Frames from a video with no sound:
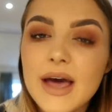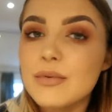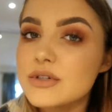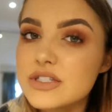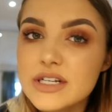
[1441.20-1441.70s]
So yeah,
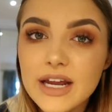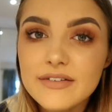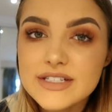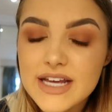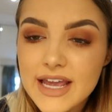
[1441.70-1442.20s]
we're just gonna
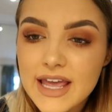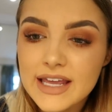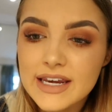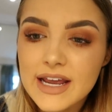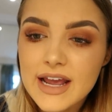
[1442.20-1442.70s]
have a
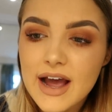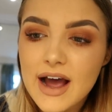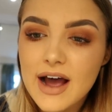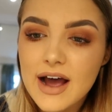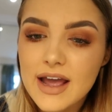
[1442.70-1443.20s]
day in.
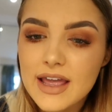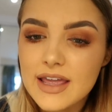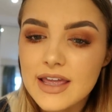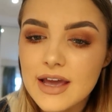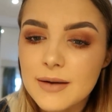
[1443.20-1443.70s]

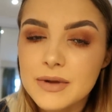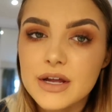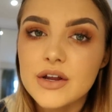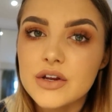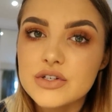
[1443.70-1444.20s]
I am
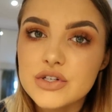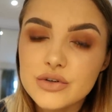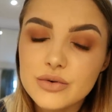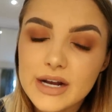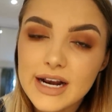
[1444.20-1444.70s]
gonna
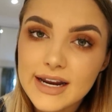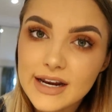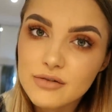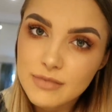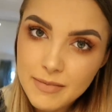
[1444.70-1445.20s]
do a
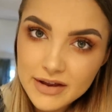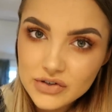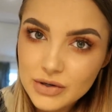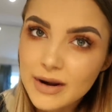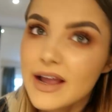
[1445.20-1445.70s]
clean on my
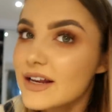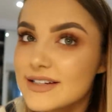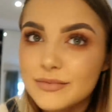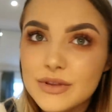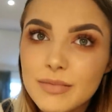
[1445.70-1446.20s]
bedroom like I
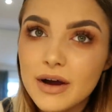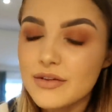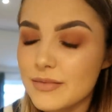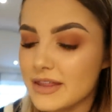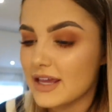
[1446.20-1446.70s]
did with the
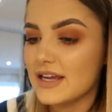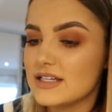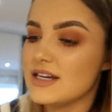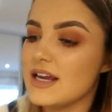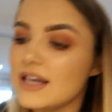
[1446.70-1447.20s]
bathroom and the
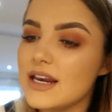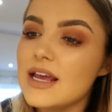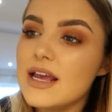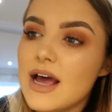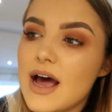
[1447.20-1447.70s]
kitchen.
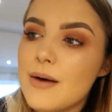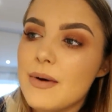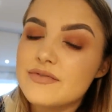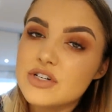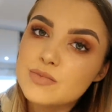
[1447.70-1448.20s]

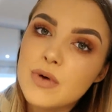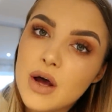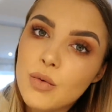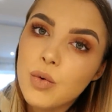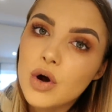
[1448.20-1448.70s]
I've just
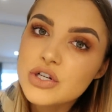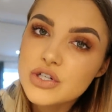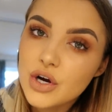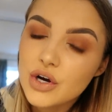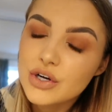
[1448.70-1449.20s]
put a
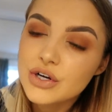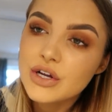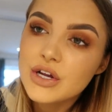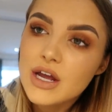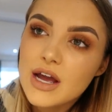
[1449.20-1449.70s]
wash
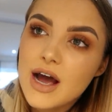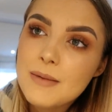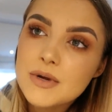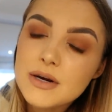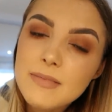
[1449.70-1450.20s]
on.
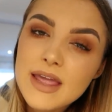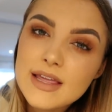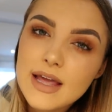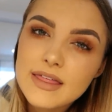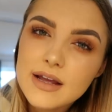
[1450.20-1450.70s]
I'm gonna
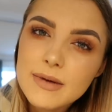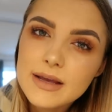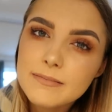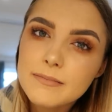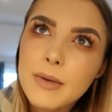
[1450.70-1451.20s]
make,
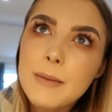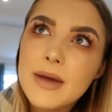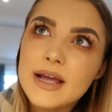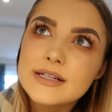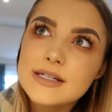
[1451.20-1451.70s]
I might
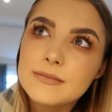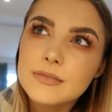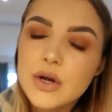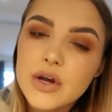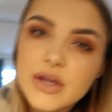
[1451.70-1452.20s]
make
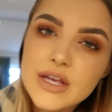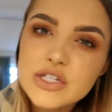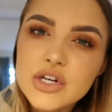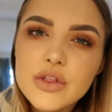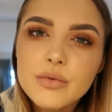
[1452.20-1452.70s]
some
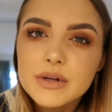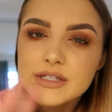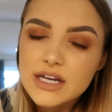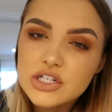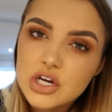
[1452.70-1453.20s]
cookies, you know, the
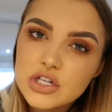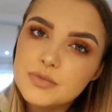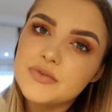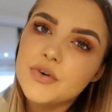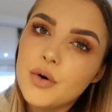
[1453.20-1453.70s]
ones that I showed you
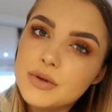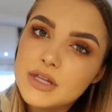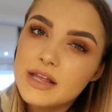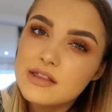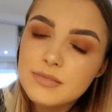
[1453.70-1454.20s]
before
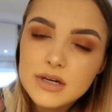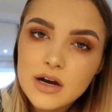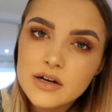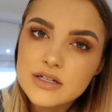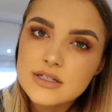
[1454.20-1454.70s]
with like the
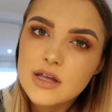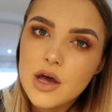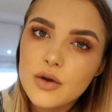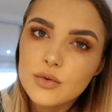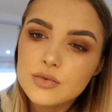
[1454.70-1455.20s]
bananas, the
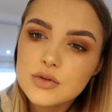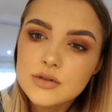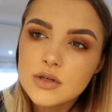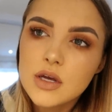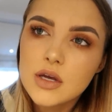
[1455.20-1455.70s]

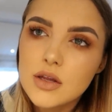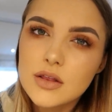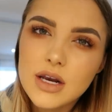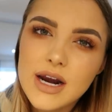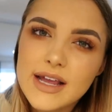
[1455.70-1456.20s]
oats,
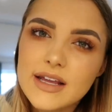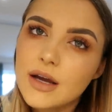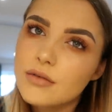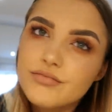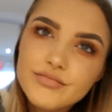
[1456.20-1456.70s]
the
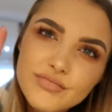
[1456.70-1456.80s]
like